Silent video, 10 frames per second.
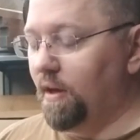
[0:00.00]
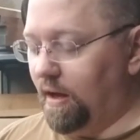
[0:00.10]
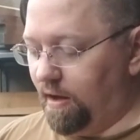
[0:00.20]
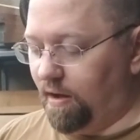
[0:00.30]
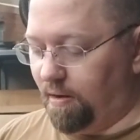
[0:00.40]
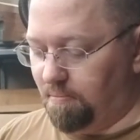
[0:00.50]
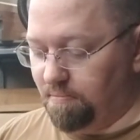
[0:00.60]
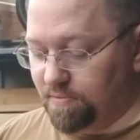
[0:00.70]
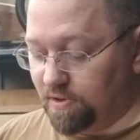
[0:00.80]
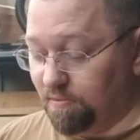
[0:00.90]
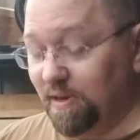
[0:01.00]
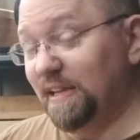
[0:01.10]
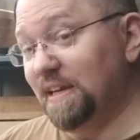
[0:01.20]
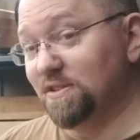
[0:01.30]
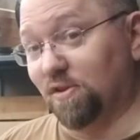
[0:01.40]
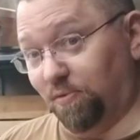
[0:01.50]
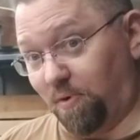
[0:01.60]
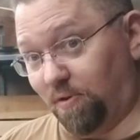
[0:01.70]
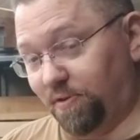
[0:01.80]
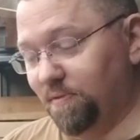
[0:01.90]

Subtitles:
So it really is old world.